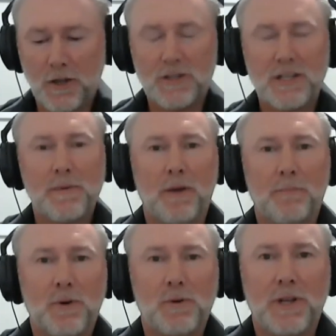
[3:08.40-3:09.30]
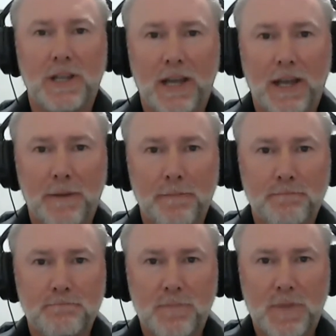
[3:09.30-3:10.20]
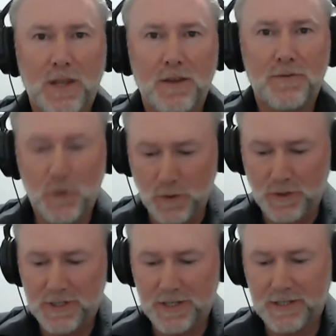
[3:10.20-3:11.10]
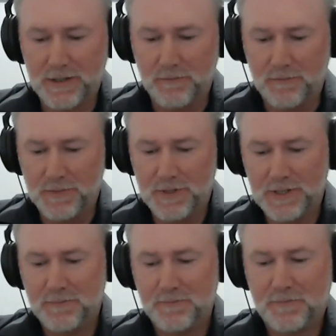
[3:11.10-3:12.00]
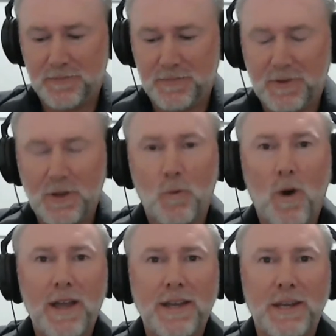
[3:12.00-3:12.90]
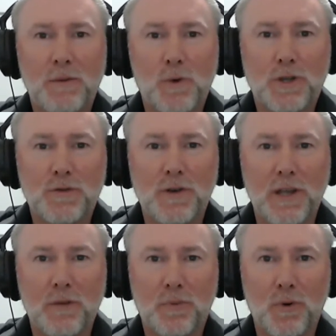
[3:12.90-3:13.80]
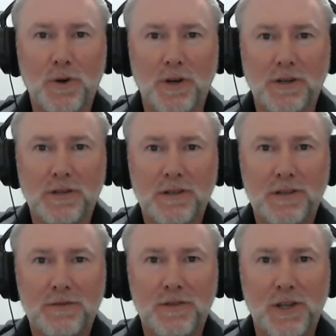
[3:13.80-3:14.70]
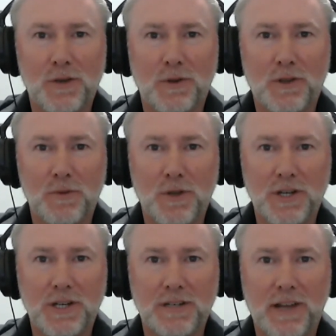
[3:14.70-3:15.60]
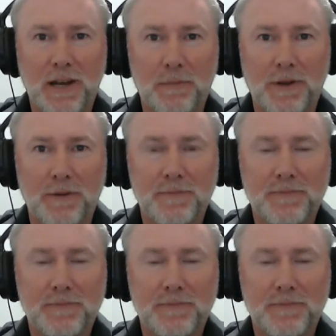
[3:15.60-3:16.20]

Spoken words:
You said about building food systems. Why are networks really important for you in community development?